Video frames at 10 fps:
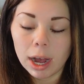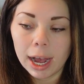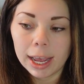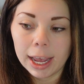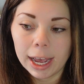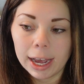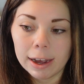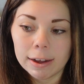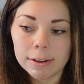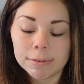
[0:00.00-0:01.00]
I
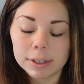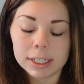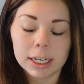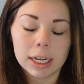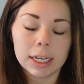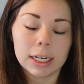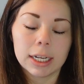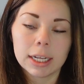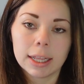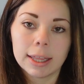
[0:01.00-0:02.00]
have done
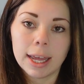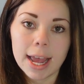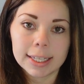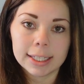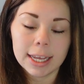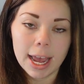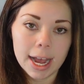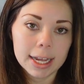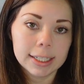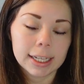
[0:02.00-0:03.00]
the Etsy ads,